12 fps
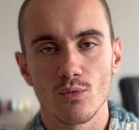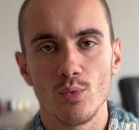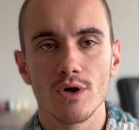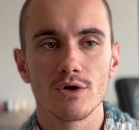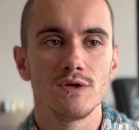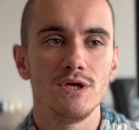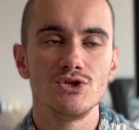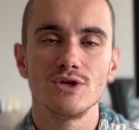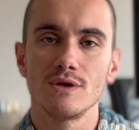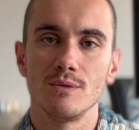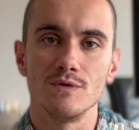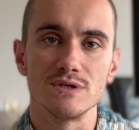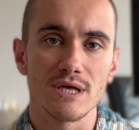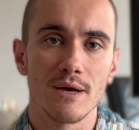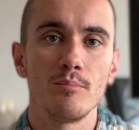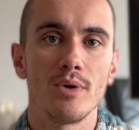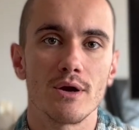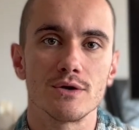We are teaching them
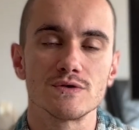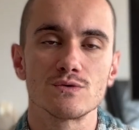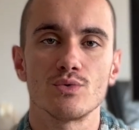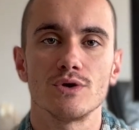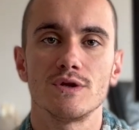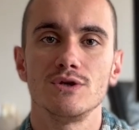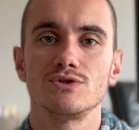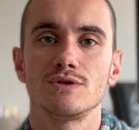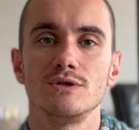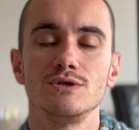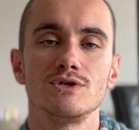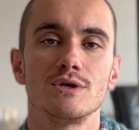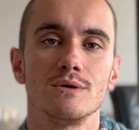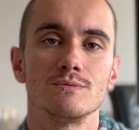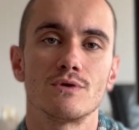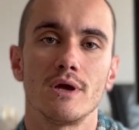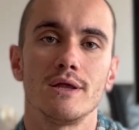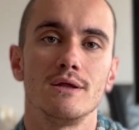design patterns, we're te teaching them
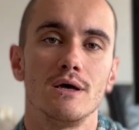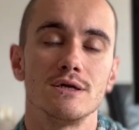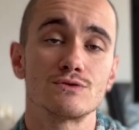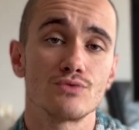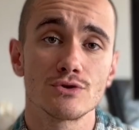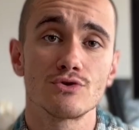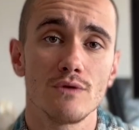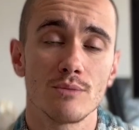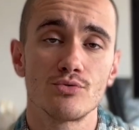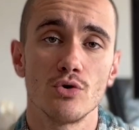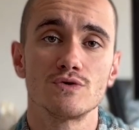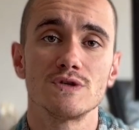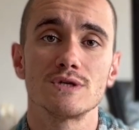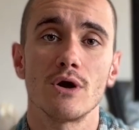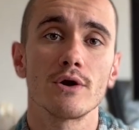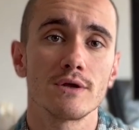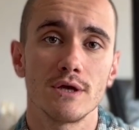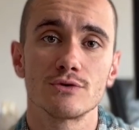uh, structural approaches,
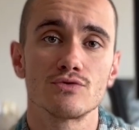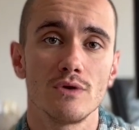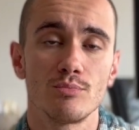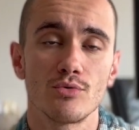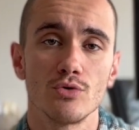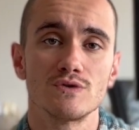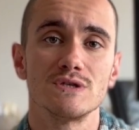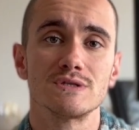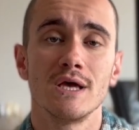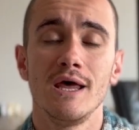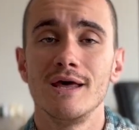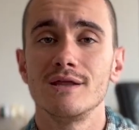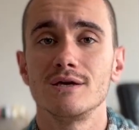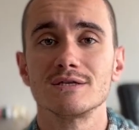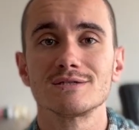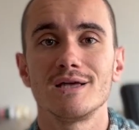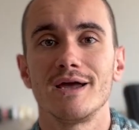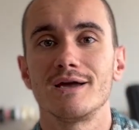architecture architectural approaches,
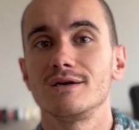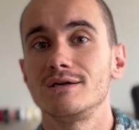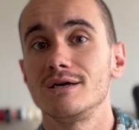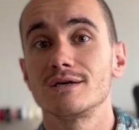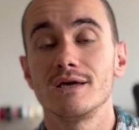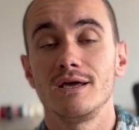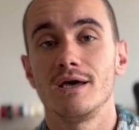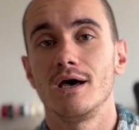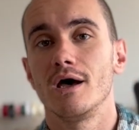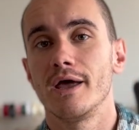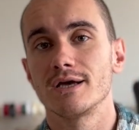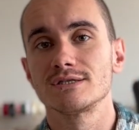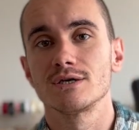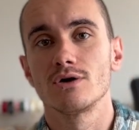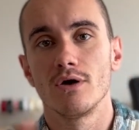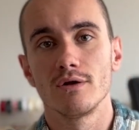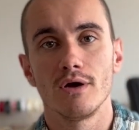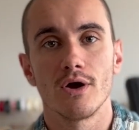things like he uh,
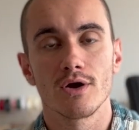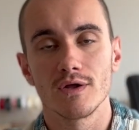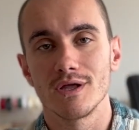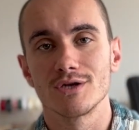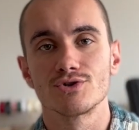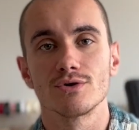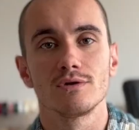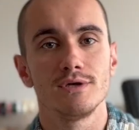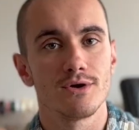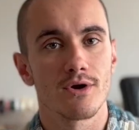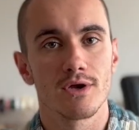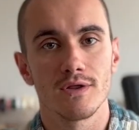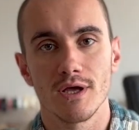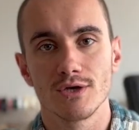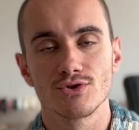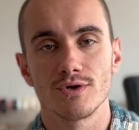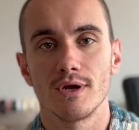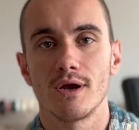hexagonal architecture, clean
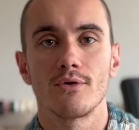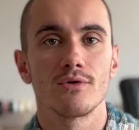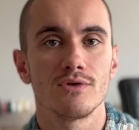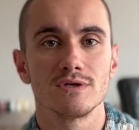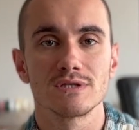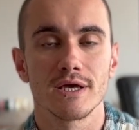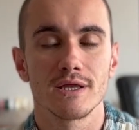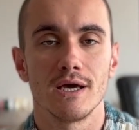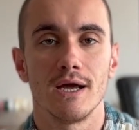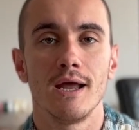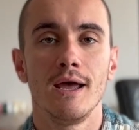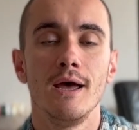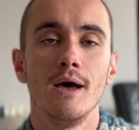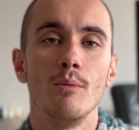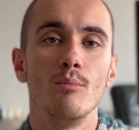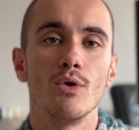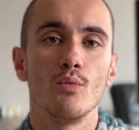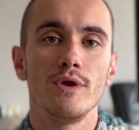architecture, and other things like that.
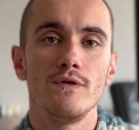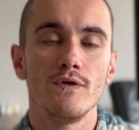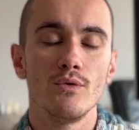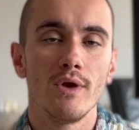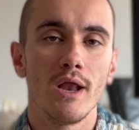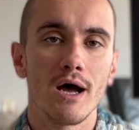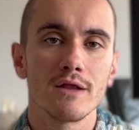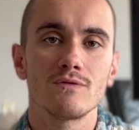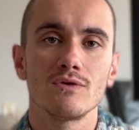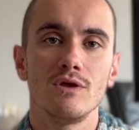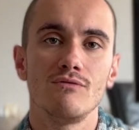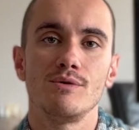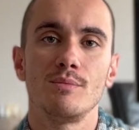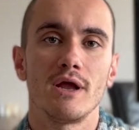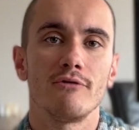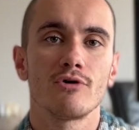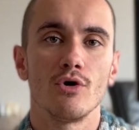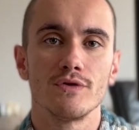But we do not give them
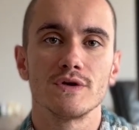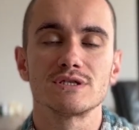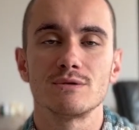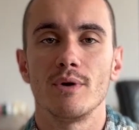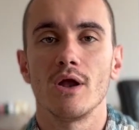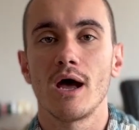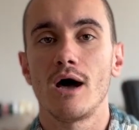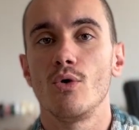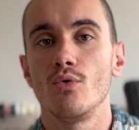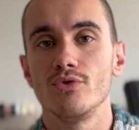enough context about how